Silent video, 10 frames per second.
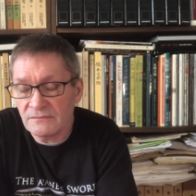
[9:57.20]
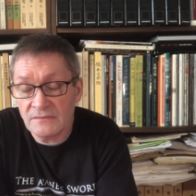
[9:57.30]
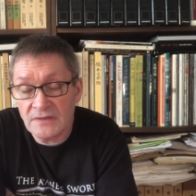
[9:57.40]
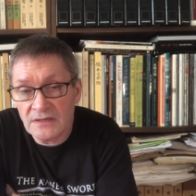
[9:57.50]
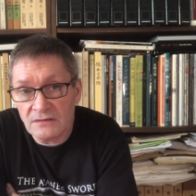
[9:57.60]

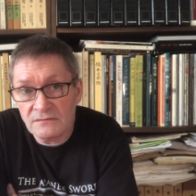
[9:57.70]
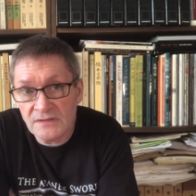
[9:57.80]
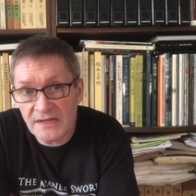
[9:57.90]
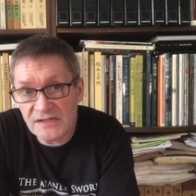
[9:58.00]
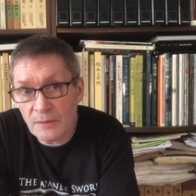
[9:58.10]
you know,
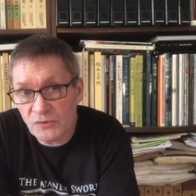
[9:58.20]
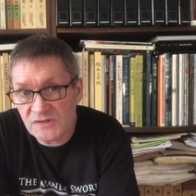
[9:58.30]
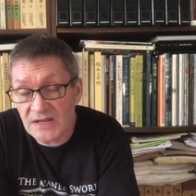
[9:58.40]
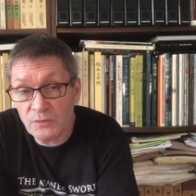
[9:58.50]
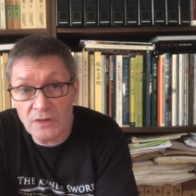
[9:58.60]
examples
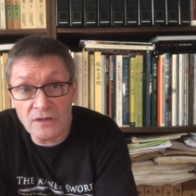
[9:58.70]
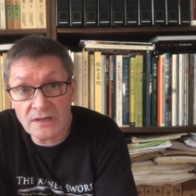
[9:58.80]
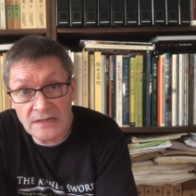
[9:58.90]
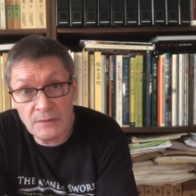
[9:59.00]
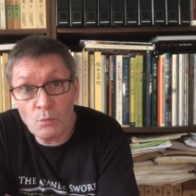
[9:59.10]
of their work
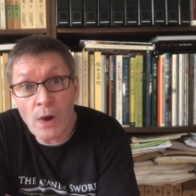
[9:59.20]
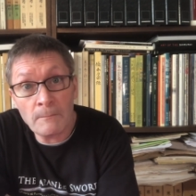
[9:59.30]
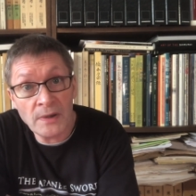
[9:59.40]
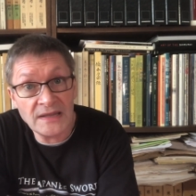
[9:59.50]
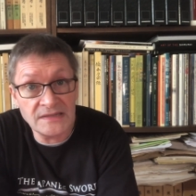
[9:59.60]
in one
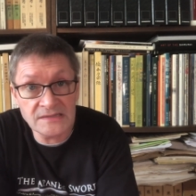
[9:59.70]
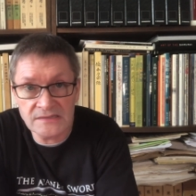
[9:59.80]
place,